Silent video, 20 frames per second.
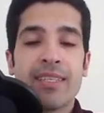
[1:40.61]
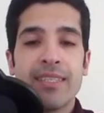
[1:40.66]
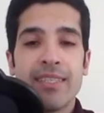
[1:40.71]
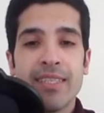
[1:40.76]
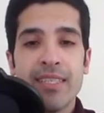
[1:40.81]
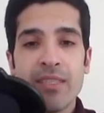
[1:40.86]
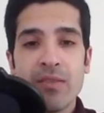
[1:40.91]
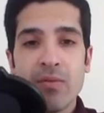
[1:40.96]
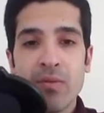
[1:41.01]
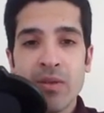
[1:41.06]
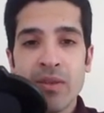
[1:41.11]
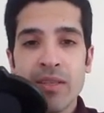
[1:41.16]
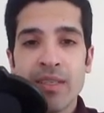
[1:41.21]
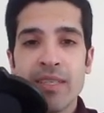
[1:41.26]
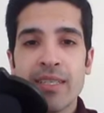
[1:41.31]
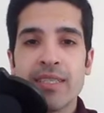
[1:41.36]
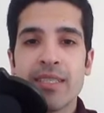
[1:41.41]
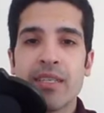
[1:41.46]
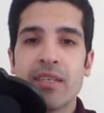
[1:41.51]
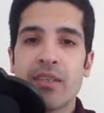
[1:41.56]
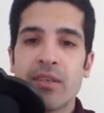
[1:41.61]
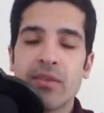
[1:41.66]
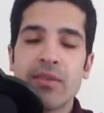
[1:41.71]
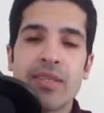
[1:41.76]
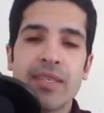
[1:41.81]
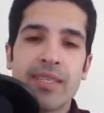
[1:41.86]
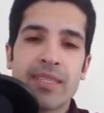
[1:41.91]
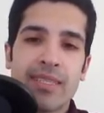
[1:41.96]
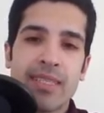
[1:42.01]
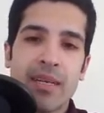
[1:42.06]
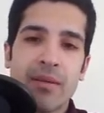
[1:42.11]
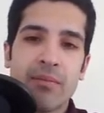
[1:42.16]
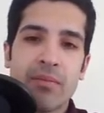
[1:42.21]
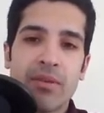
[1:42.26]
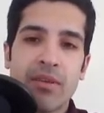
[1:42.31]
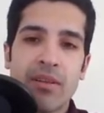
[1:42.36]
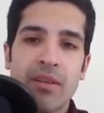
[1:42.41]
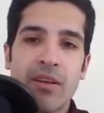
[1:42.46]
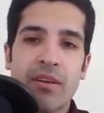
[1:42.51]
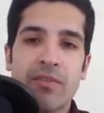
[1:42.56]
This one is a good
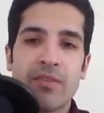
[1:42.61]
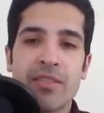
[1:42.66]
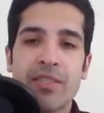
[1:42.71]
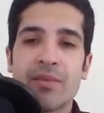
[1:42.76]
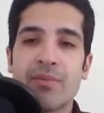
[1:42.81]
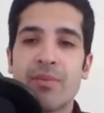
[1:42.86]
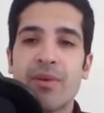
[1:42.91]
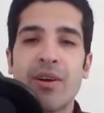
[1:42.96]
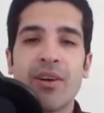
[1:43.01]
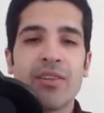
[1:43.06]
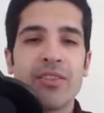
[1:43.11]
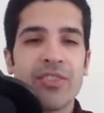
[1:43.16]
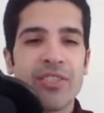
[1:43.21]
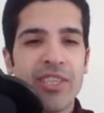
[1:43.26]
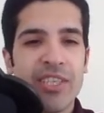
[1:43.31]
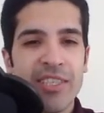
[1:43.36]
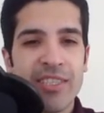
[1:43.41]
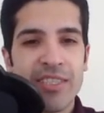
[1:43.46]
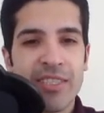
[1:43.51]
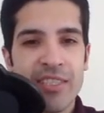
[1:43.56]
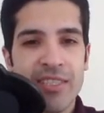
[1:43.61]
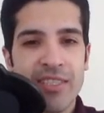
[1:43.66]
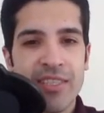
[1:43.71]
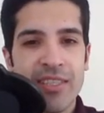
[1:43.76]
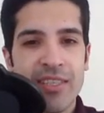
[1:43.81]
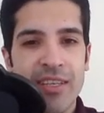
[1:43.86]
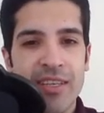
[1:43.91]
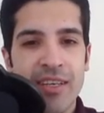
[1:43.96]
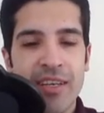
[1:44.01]
example of small changes.